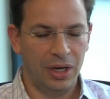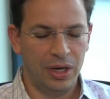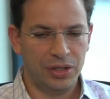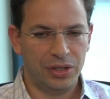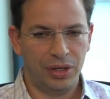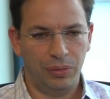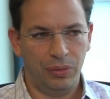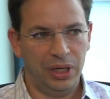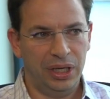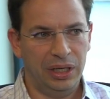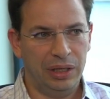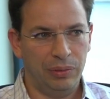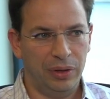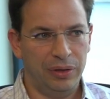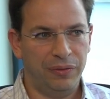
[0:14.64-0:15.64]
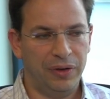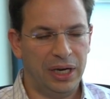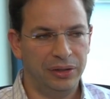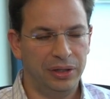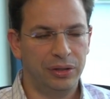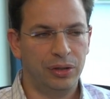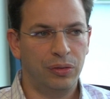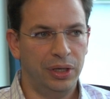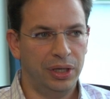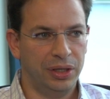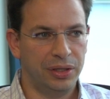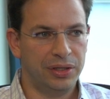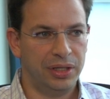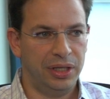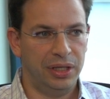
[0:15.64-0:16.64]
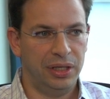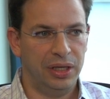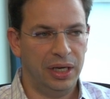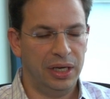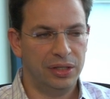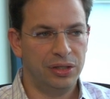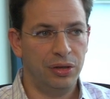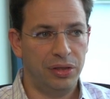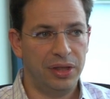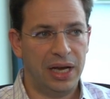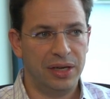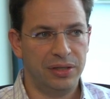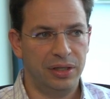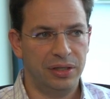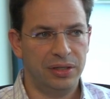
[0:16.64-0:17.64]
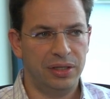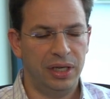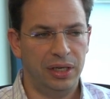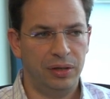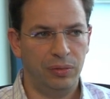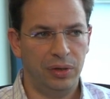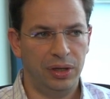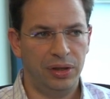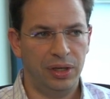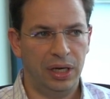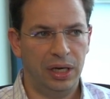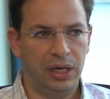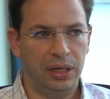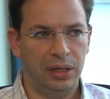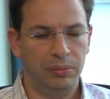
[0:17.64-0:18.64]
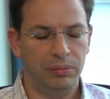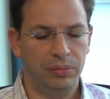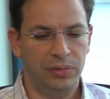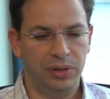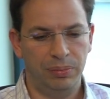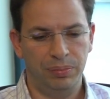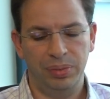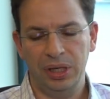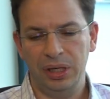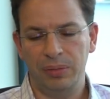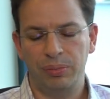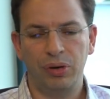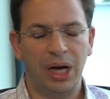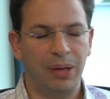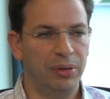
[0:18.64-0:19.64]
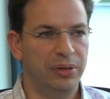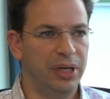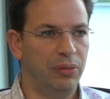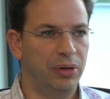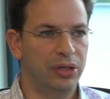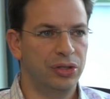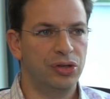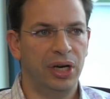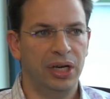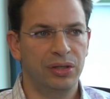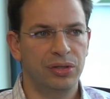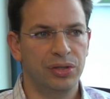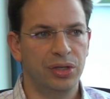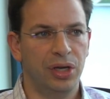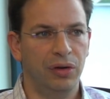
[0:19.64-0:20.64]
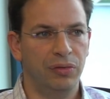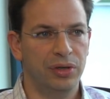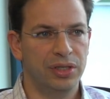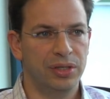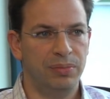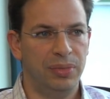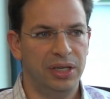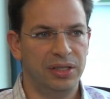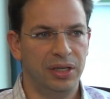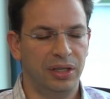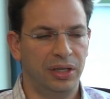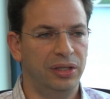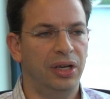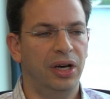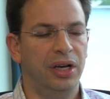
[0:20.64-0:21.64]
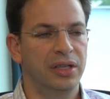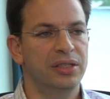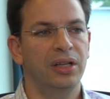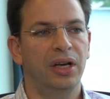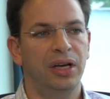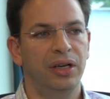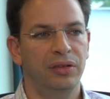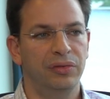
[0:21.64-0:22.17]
So we founded Qwilt in 2010 with the big problem that we were trying to solve was basically the onslaught